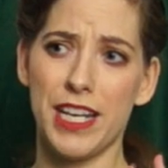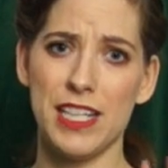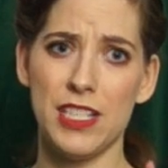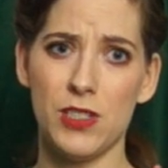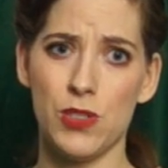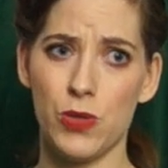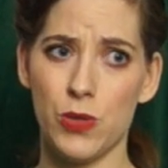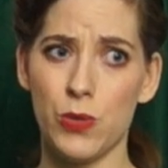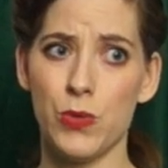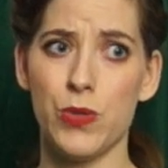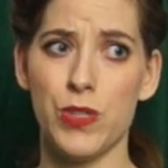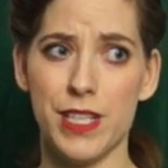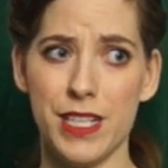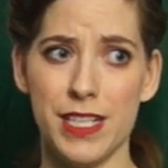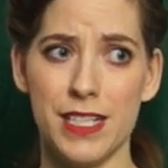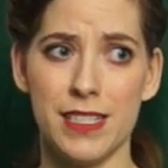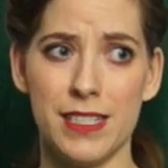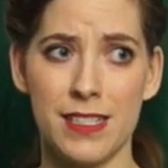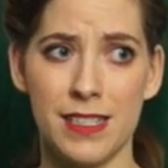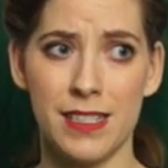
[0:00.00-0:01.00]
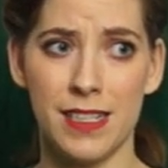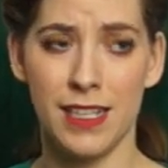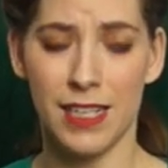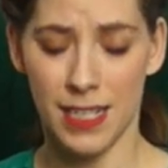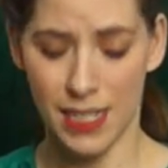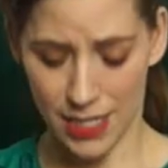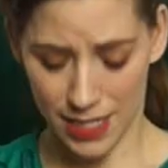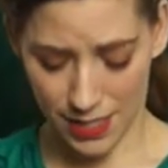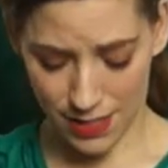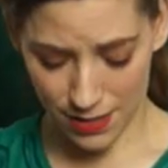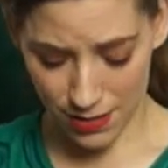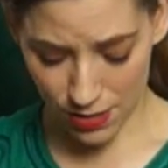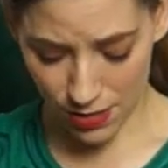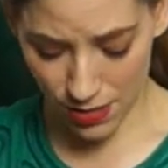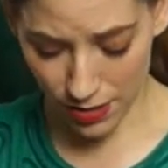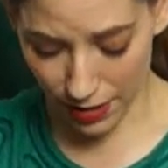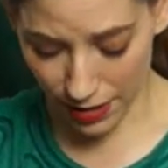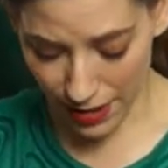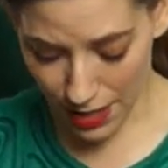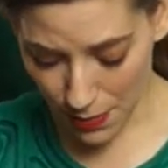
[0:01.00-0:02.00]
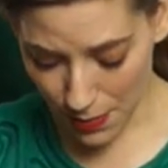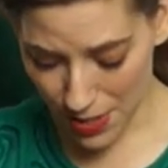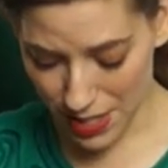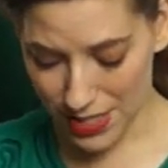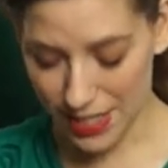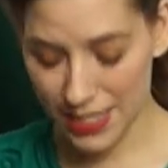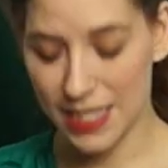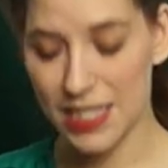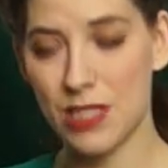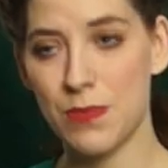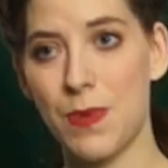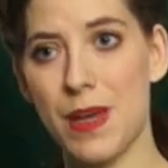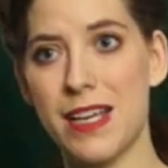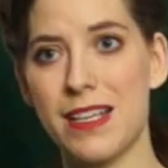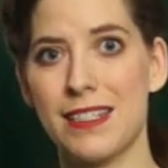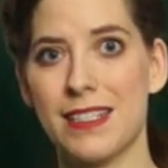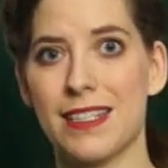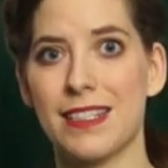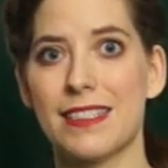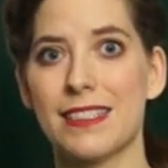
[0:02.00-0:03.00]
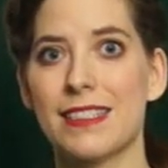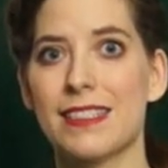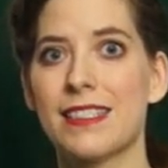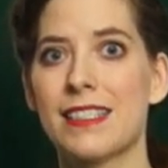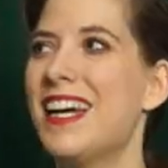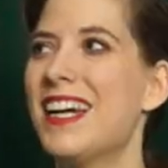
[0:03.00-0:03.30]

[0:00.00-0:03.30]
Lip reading: into these limited spaces.